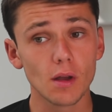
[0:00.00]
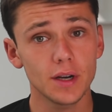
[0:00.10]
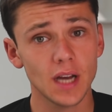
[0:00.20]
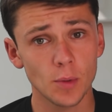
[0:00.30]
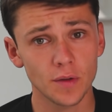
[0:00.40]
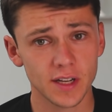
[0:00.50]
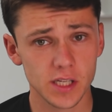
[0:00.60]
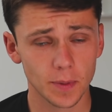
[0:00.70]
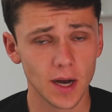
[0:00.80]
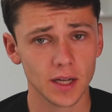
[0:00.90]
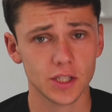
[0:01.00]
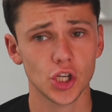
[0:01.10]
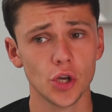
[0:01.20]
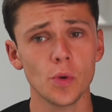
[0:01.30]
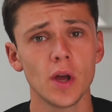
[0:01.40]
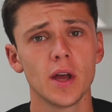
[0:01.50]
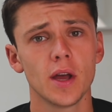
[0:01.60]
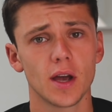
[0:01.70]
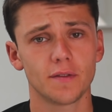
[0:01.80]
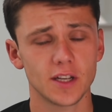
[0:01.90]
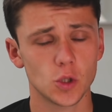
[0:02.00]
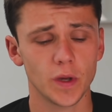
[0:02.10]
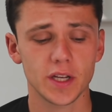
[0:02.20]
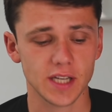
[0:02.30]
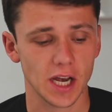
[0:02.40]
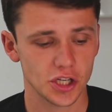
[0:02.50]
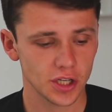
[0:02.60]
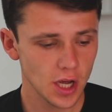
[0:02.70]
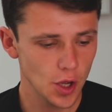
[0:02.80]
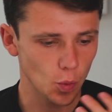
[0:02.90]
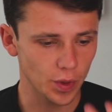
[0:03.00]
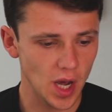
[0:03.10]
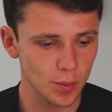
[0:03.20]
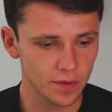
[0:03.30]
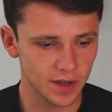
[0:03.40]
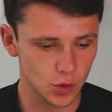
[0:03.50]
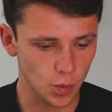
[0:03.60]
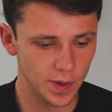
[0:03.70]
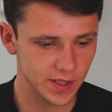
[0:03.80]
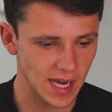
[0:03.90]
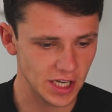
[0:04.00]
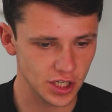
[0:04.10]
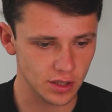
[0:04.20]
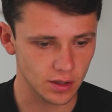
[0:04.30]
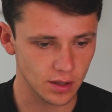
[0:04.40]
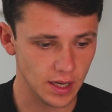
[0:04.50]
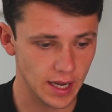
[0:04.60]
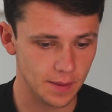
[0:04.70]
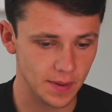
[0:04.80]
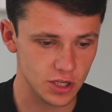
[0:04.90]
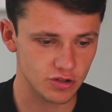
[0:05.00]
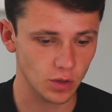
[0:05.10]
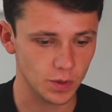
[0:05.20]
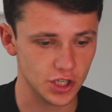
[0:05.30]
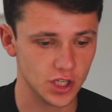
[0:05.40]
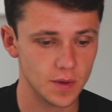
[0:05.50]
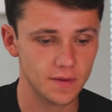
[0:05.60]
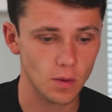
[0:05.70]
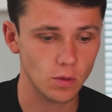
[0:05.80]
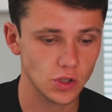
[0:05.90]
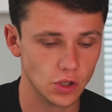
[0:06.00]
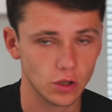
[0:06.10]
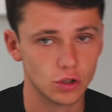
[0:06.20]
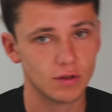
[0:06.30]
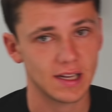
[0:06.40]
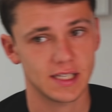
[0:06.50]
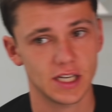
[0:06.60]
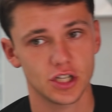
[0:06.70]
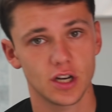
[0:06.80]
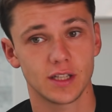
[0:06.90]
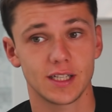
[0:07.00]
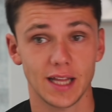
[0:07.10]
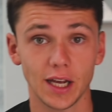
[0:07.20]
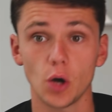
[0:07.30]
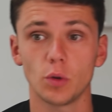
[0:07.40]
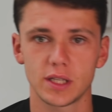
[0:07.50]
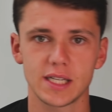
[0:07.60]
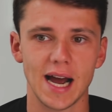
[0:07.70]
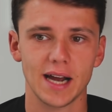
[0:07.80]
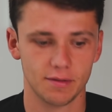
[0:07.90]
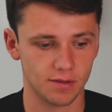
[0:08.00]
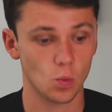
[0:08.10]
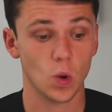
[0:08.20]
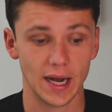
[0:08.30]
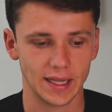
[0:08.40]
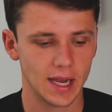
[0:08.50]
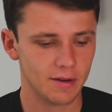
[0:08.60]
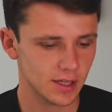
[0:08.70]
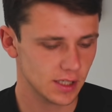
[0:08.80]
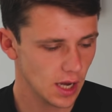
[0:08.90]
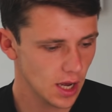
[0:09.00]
Now moving into part 2 of this week's session, we're now moving into a possession-based drill, which is going to be focusing on transitioning to then go and attack from wide areas.